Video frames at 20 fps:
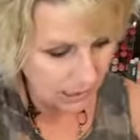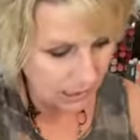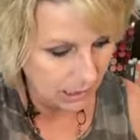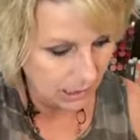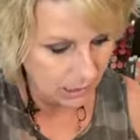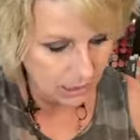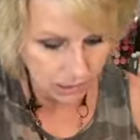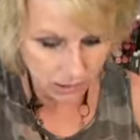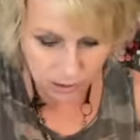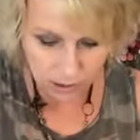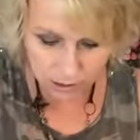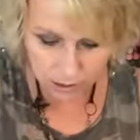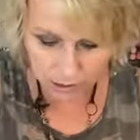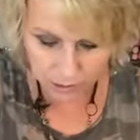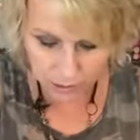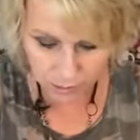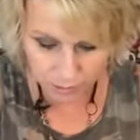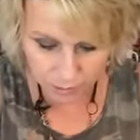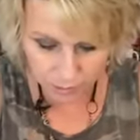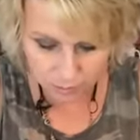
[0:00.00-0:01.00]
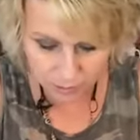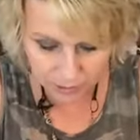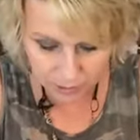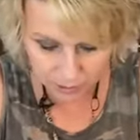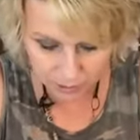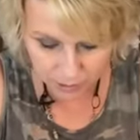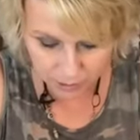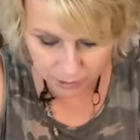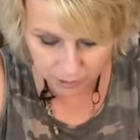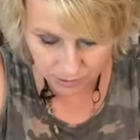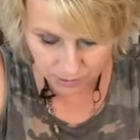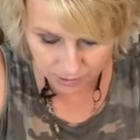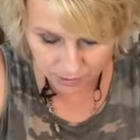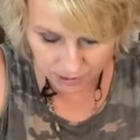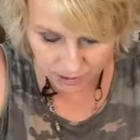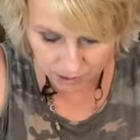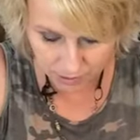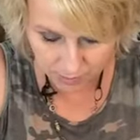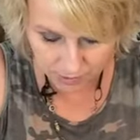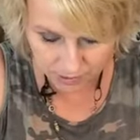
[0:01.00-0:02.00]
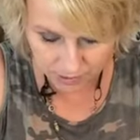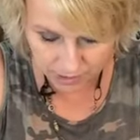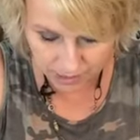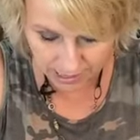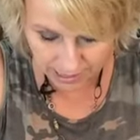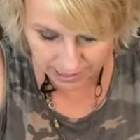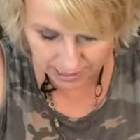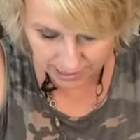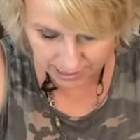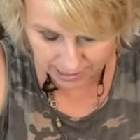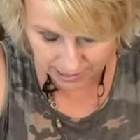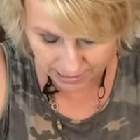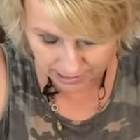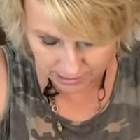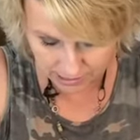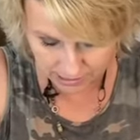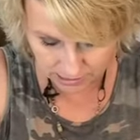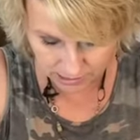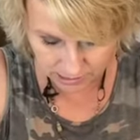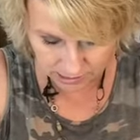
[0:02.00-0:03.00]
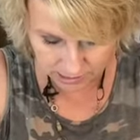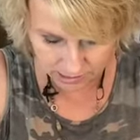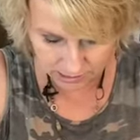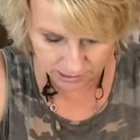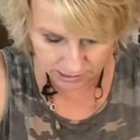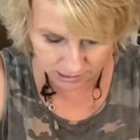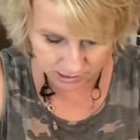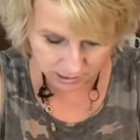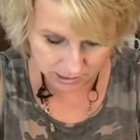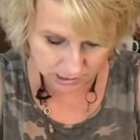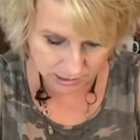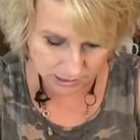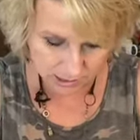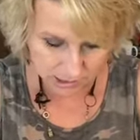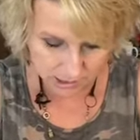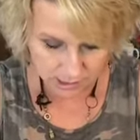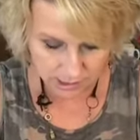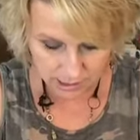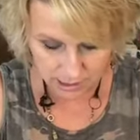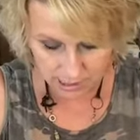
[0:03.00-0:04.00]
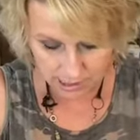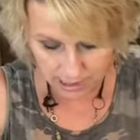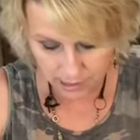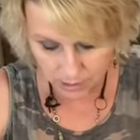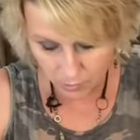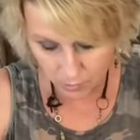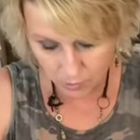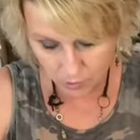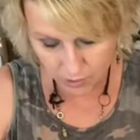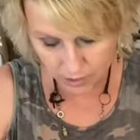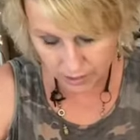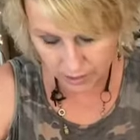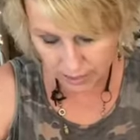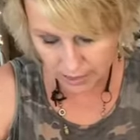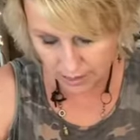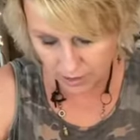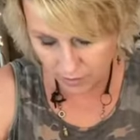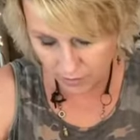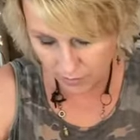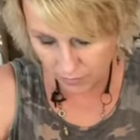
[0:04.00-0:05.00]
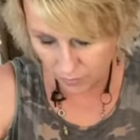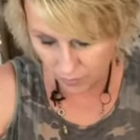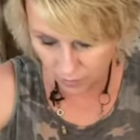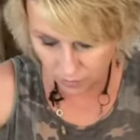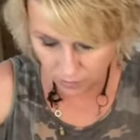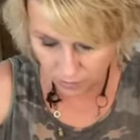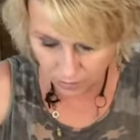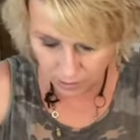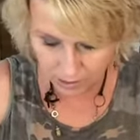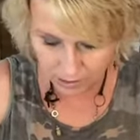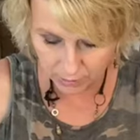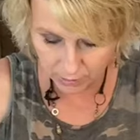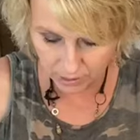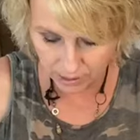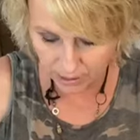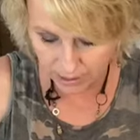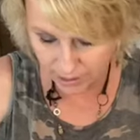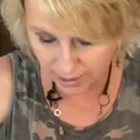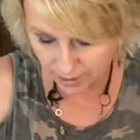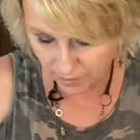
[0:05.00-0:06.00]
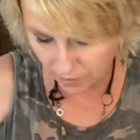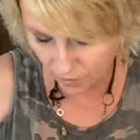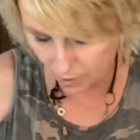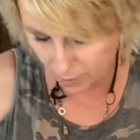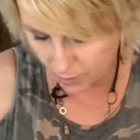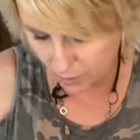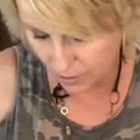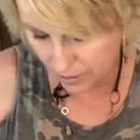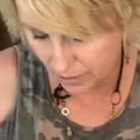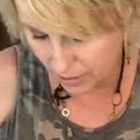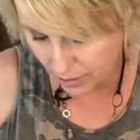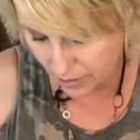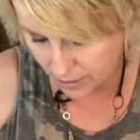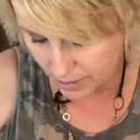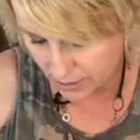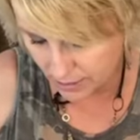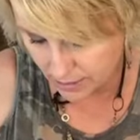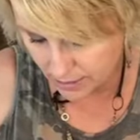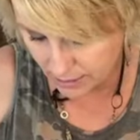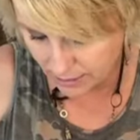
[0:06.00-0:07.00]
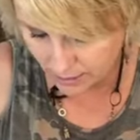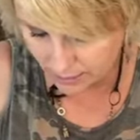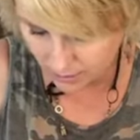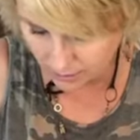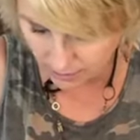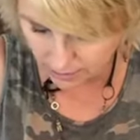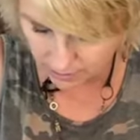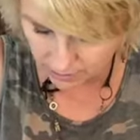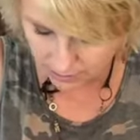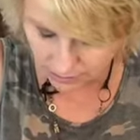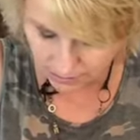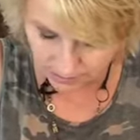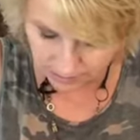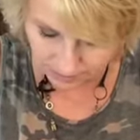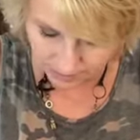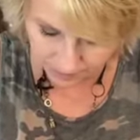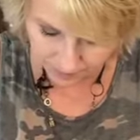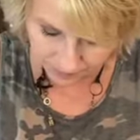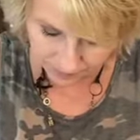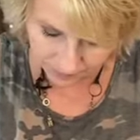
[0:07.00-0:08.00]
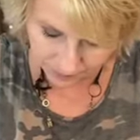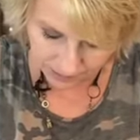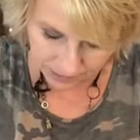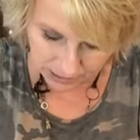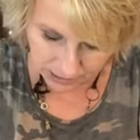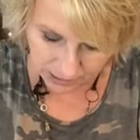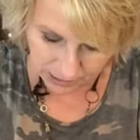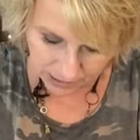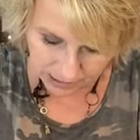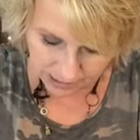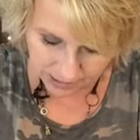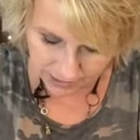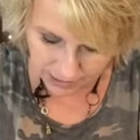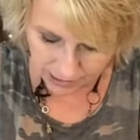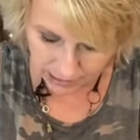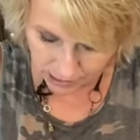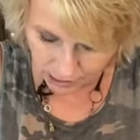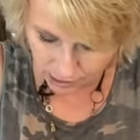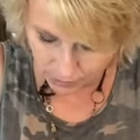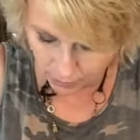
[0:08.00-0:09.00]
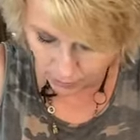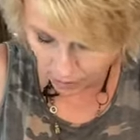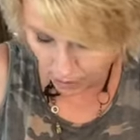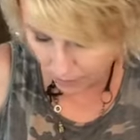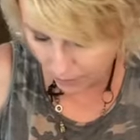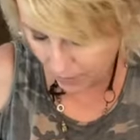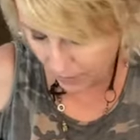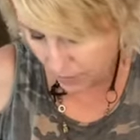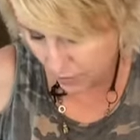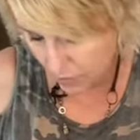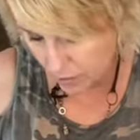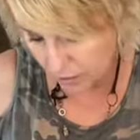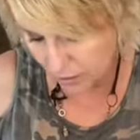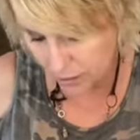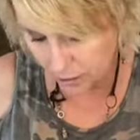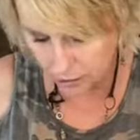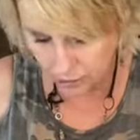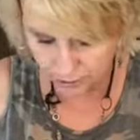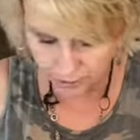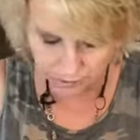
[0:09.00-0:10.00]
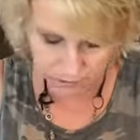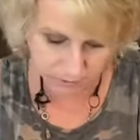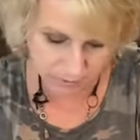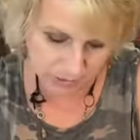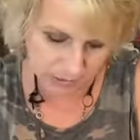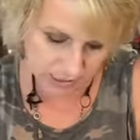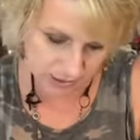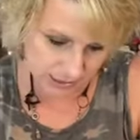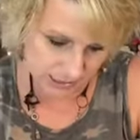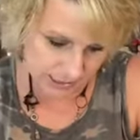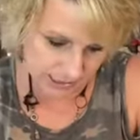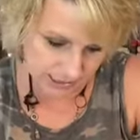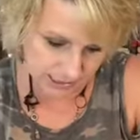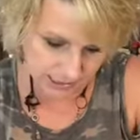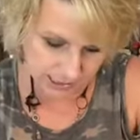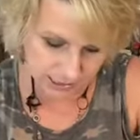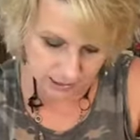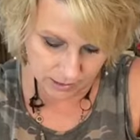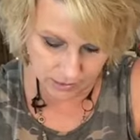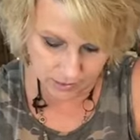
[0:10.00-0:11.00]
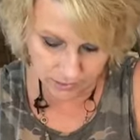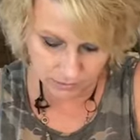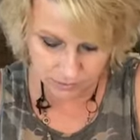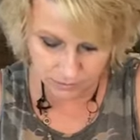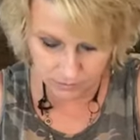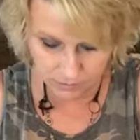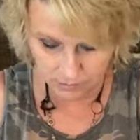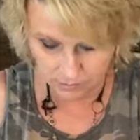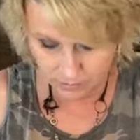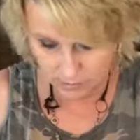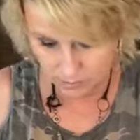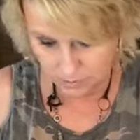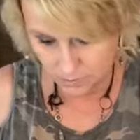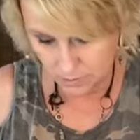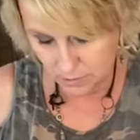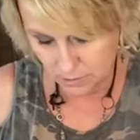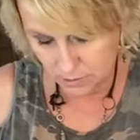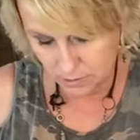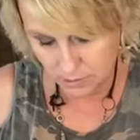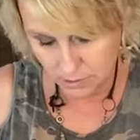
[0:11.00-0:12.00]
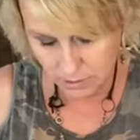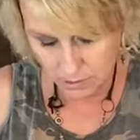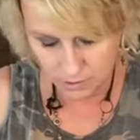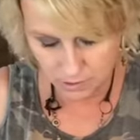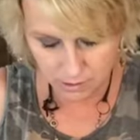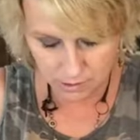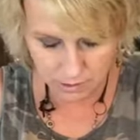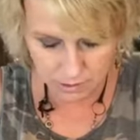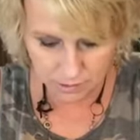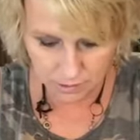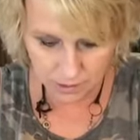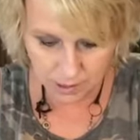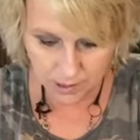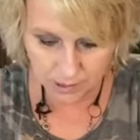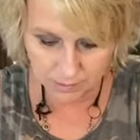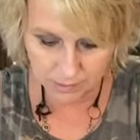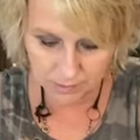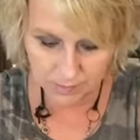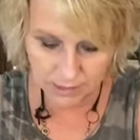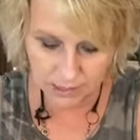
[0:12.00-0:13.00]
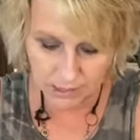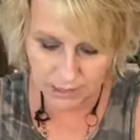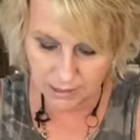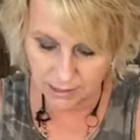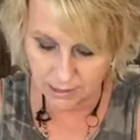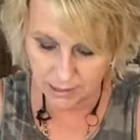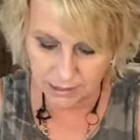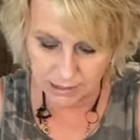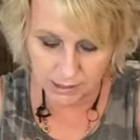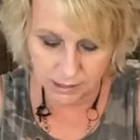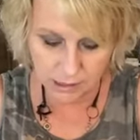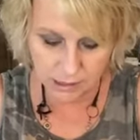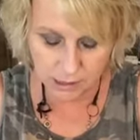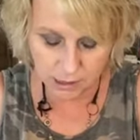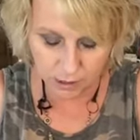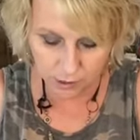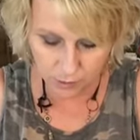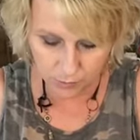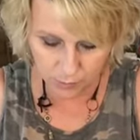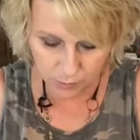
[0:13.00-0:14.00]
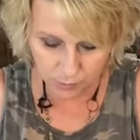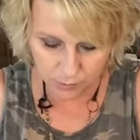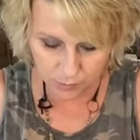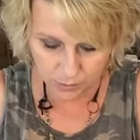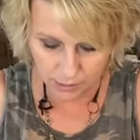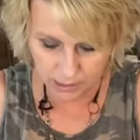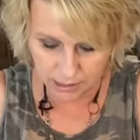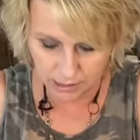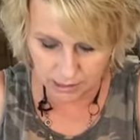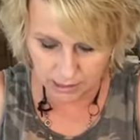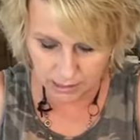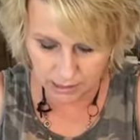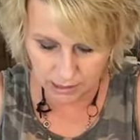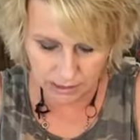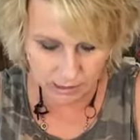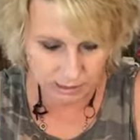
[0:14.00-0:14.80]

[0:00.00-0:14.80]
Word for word: Here's our little bow on top of that. And we're gonna have, wait, we gotta have our berries. I think I should probably go on and glue the berries down. Oh, I'm thinking this is so pretty.